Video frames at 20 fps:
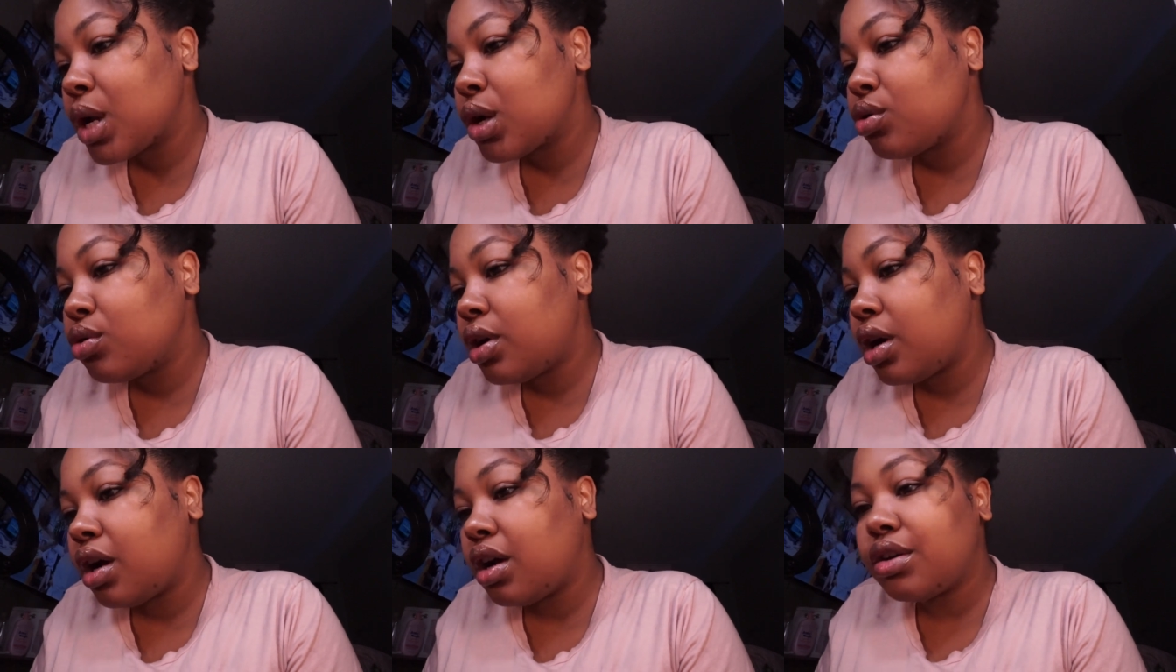
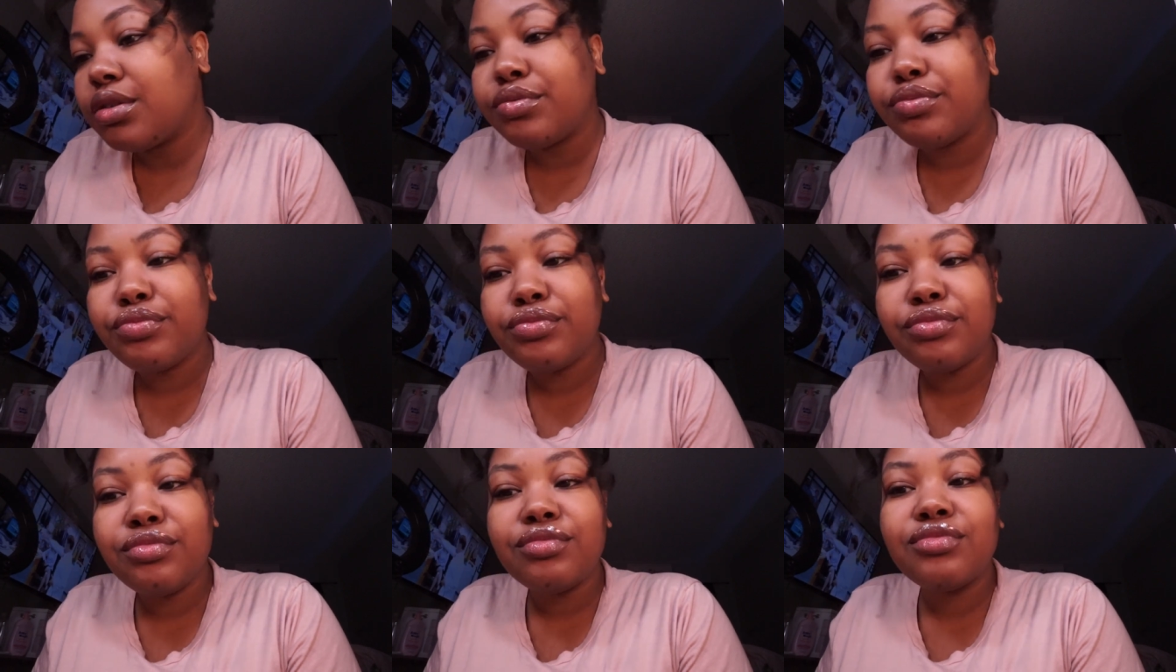Okay,
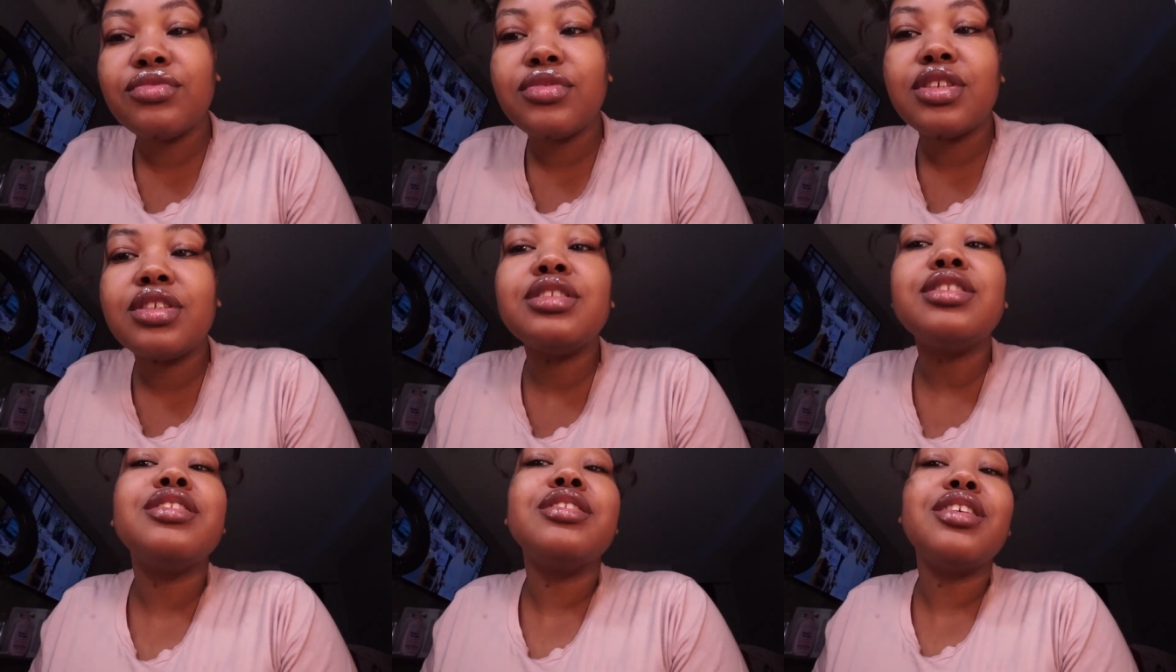
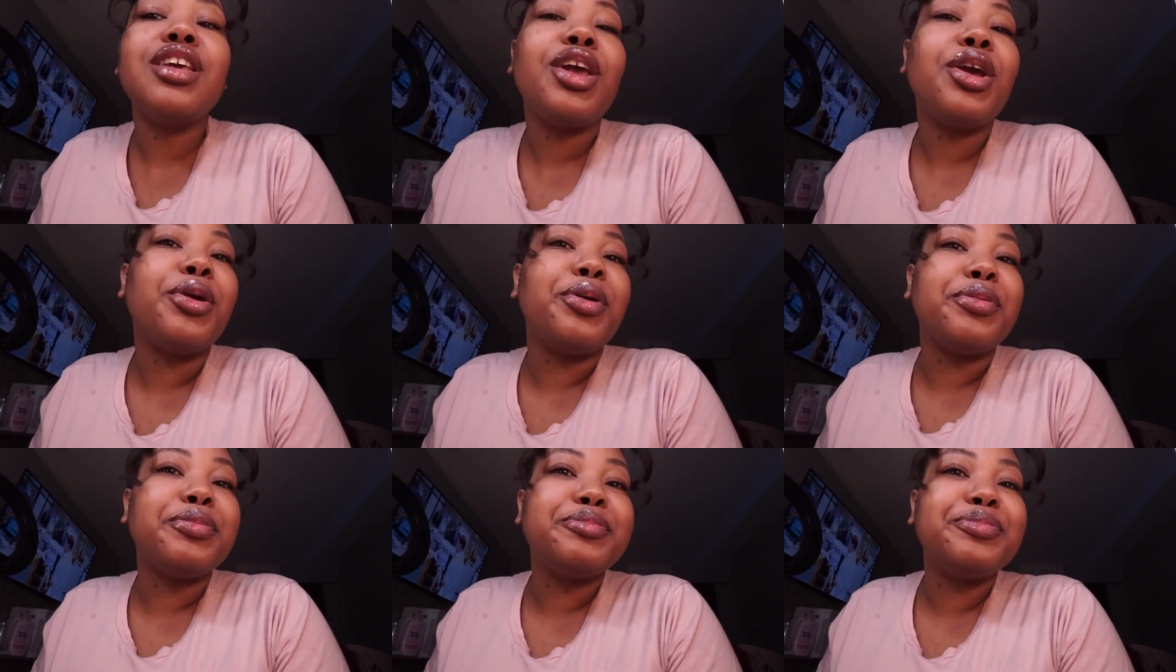this is
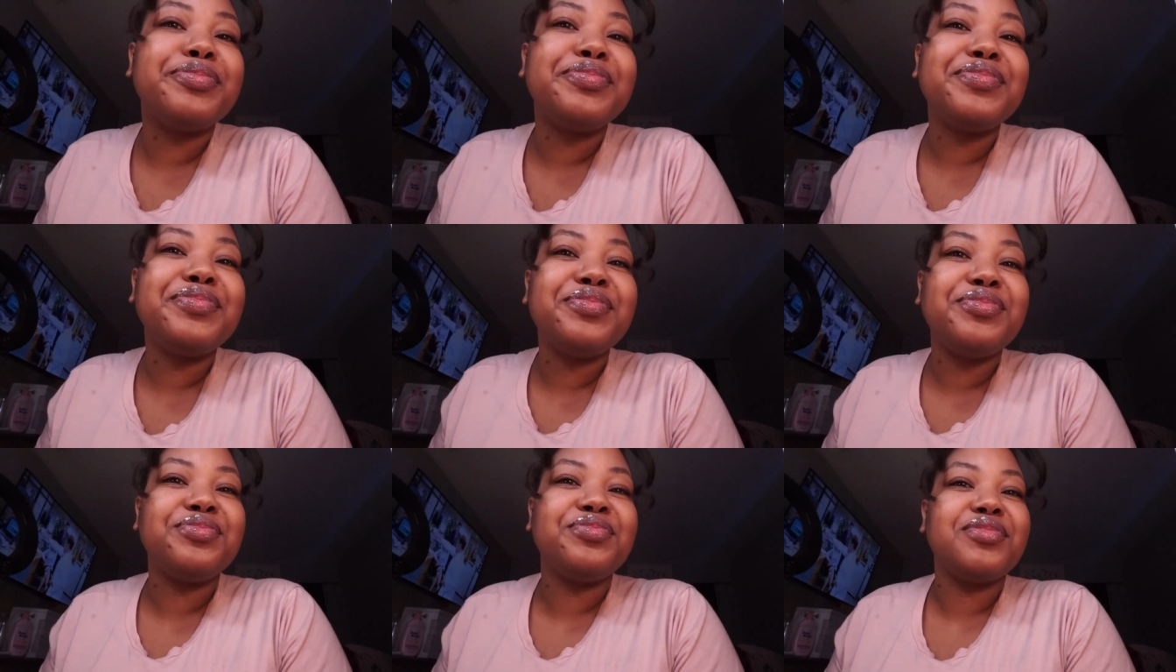cute.
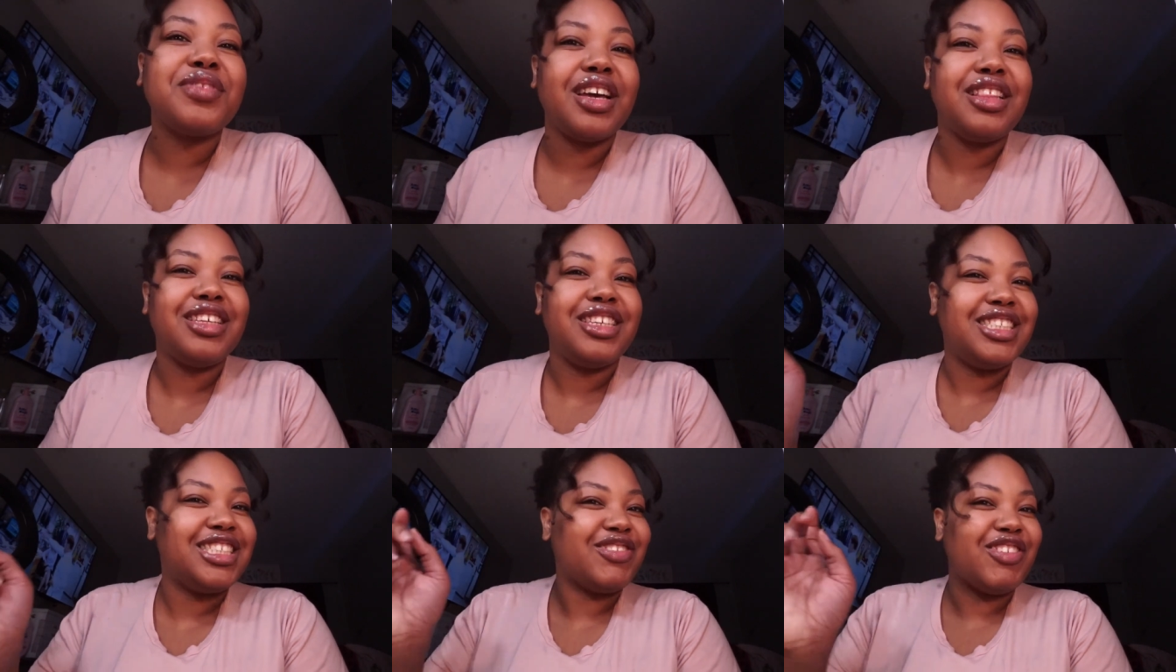
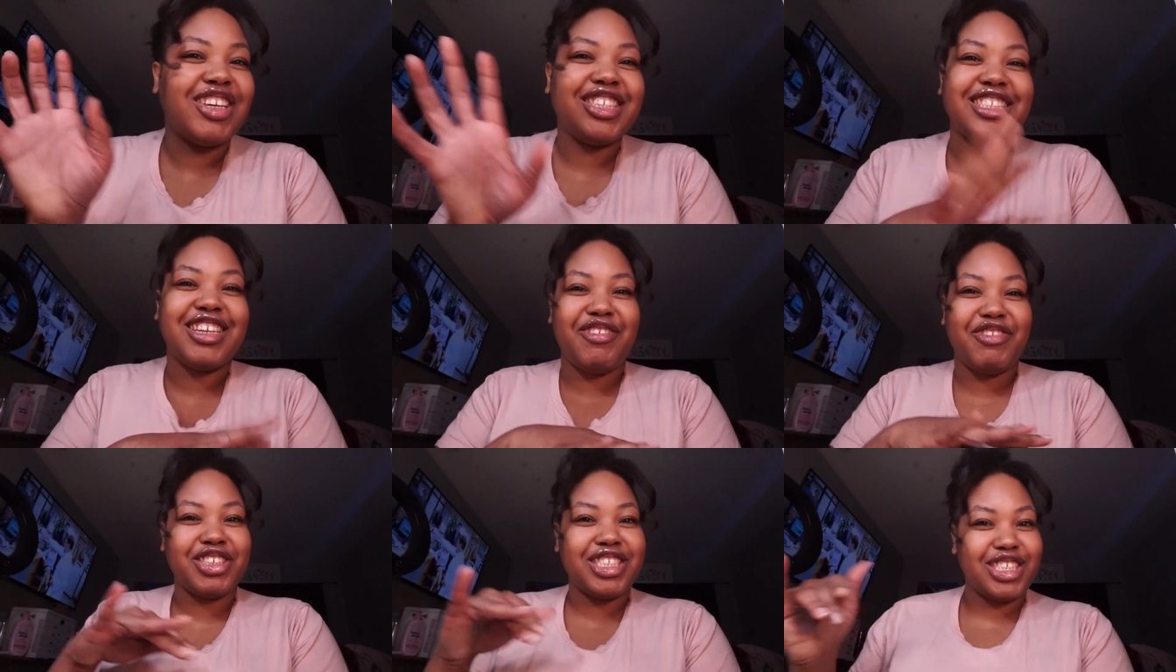Aaliyah's
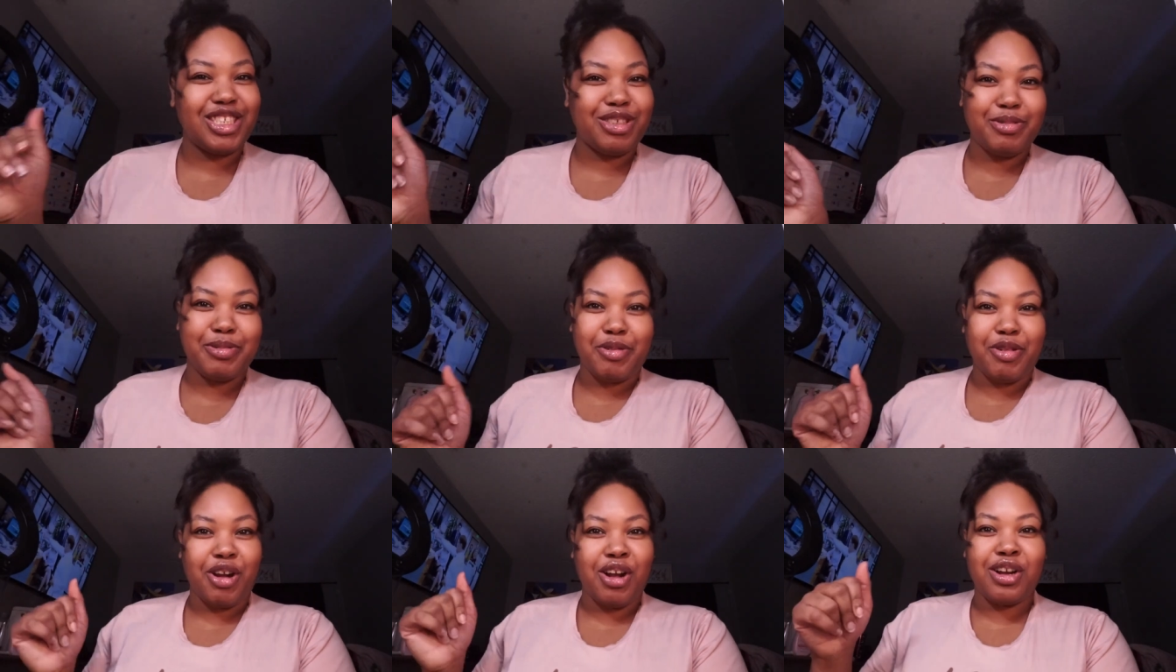face never
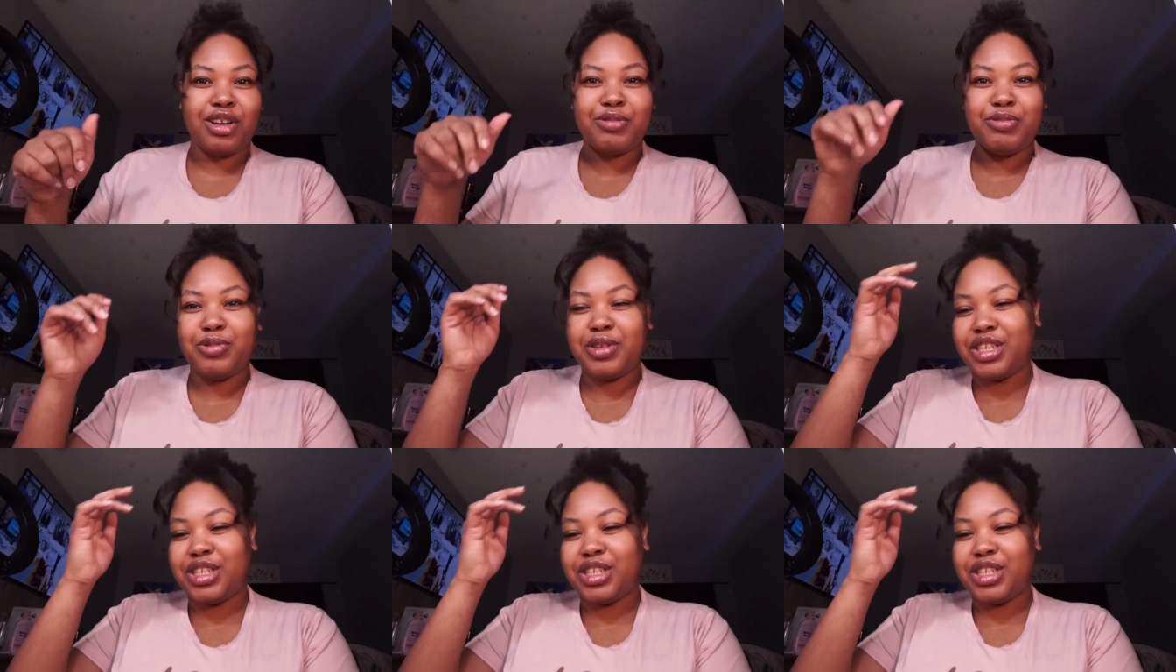steers me wrong.